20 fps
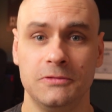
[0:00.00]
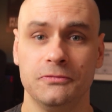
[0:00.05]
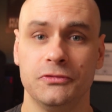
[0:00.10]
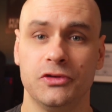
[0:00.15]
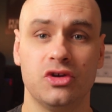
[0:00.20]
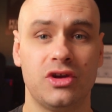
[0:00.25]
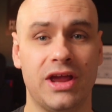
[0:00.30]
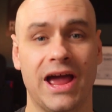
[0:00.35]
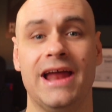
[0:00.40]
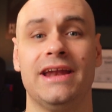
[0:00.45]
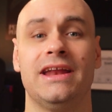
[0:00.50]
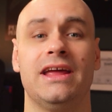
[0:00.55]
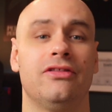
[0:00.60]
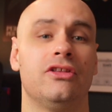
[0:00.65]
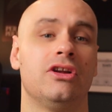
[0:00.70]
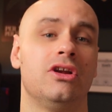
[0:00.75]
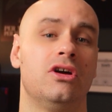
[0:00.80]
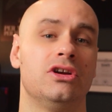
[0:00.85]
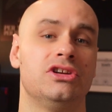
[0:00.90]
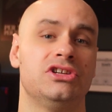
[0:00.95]
You can get
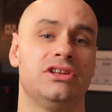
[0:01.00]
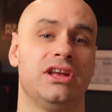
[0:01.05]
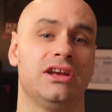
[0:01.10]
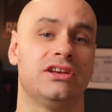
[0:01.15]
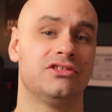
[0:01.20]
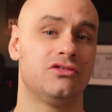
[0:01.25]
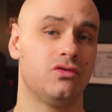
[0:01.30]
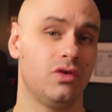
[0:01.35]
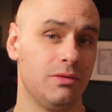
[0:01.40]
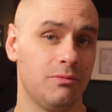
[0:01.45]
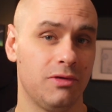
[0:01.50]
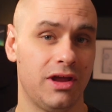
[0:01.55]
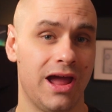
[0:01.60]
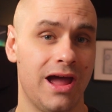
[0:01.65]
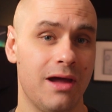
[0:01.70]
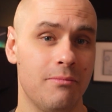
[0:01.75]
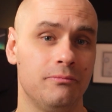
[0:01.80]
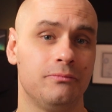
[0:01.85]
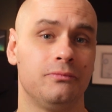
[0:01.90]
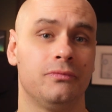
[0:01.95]
the Logitech
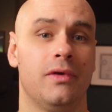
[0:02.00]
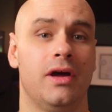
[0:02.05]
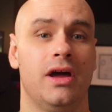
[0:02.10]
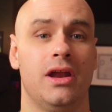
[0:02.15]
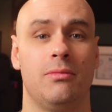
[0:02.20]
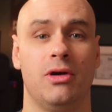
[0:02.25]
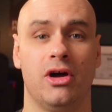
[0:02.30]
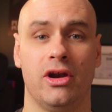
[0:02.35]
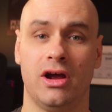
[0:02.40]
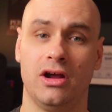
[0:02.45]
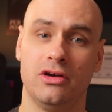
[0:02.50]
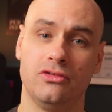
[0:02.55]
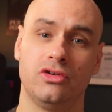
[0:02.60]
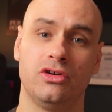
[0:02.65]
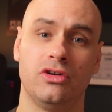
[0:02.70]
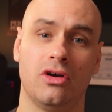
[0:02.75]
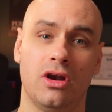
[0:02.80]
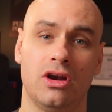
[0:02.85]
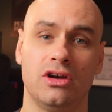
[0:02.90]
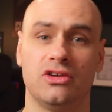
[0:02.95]
Streamcam at about
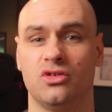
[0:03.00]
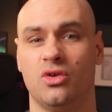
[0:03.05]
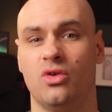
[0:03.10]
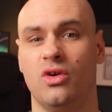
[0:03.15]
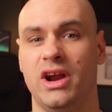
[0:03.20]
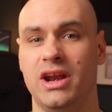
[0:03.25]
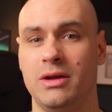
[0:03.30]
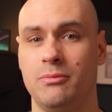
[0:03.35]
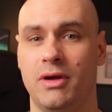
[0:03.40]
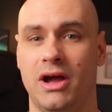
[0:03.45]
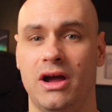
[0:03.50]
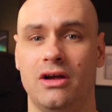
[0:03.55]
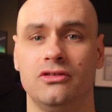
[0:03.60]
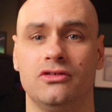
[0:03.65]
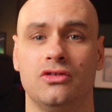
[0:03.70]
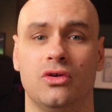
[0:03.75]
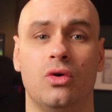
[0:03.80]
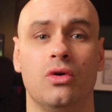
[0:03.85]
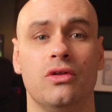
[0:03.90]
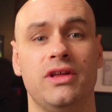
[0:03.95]
$100 or
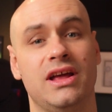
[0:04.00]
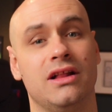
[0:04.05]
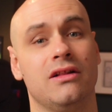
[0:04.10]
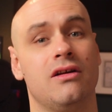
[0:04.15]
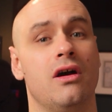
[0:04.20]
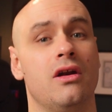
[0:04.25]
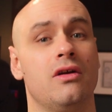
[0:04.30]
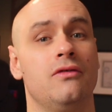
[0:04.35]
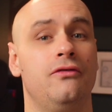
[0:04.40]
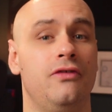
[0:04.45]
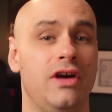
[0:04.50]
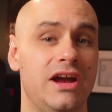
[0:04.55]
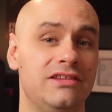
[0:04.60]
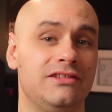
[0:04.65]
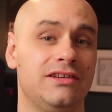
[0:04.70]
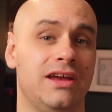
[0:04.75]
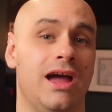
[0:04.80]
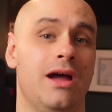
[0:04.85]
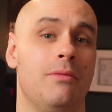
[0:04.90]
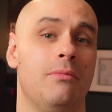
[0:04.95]
£80, or the Elgato
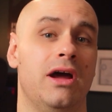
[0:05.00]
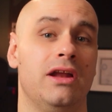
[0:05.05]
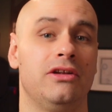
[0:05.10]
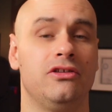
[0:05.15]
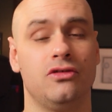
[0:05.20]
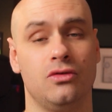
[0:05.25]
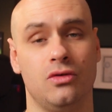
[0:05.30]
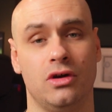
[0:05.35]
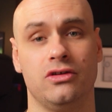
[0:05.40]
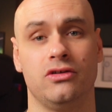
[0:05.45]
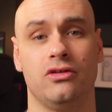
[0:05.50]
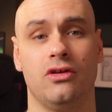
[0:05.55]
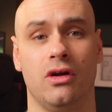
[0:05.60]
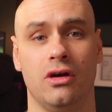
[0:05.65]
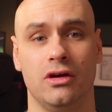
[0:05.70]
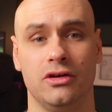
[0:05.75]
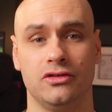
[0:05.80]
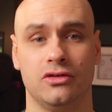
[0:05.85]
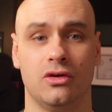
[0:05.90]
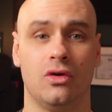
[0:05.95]
FaceCam at
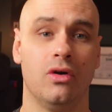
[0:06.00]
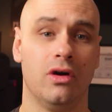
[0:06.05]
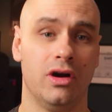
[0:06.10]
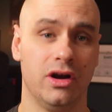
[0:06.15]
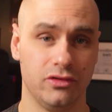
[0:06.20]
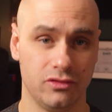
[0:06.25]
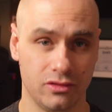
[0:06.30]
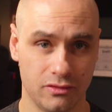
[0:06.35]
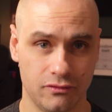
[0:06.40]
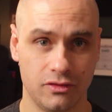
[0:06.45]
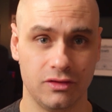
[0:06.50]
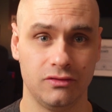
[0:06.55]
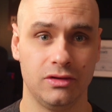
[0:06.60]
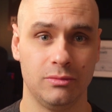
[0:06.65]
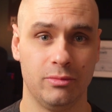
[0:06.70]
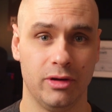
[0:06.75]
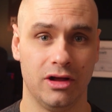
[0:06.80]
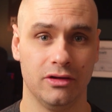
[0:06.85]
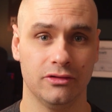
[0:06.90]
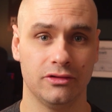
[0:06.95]
$200 or
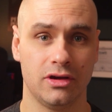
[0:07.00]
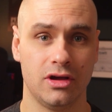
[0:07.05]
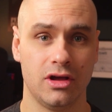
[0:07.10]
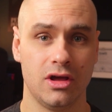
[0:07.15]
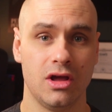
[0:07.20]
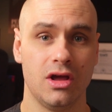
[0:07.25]
£150.